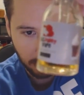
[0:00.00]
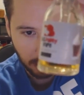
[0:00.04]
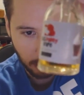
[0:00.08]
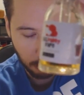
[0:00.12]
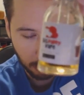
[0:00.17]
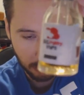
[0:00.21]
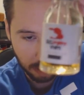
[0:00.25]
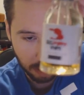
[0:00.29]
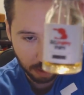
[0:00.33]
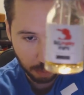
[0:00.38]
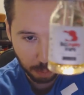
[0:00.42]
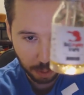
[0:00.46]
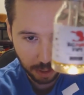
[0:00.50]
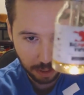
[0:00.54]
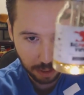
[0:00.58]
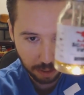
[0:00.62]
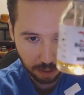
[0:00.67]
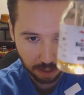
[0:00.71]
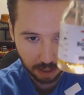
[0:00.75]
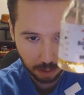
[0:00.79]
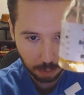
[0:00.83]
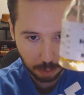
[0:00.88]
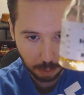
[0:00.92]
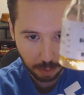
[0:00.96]
and I'll put some
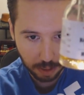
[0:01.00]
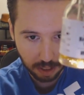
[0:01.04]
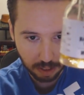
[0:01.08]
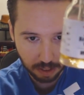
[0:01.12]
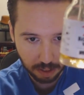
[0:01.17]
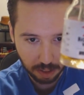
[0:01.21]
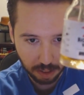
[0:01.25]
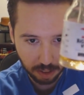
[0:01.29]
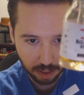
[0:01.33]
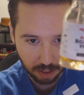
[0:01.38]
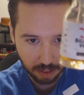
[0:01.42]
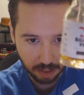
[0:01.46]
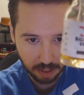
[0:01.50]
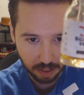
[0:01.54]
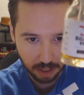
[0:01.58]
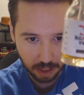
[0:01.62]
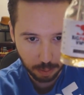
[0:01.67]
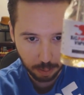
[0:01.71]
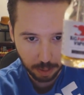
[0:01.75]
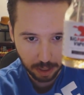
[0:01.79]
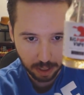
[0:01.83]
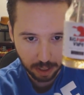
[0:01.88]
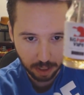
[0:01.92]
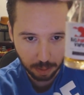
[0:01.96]
pictures over this so you can see
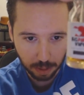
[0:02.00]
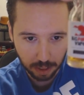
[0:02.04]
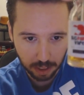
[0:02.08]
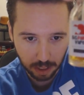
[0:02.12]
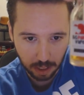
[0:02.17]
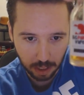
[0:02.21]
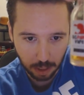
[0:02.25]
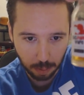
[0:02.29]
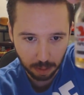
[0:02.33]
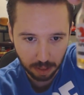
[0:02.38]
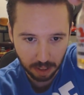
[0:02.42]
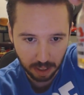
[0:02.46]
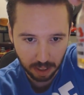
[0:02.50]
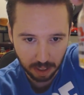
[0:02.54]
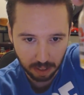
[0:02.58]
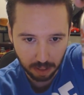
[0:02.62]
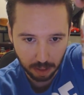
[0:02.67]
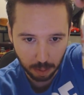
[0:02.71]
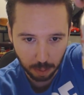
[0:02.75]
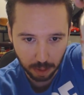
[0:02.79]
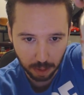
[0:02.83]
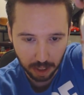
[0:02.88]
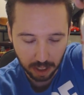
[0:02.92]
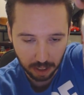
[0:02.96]
it better. My camera's not
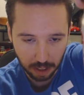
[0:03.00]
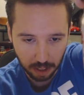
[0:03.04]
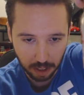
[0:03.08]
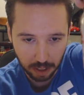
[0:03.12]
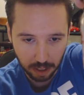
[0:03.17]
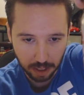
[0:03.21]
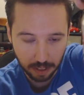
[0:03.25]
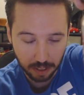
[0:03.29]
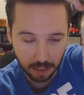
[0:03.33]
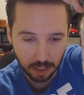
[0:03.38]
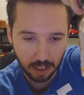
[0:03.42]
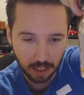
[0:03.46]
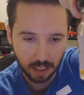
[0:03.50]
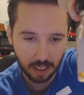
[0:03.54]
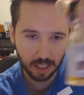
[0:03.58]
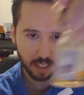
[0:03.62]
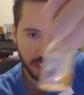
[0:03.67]
zooming in good.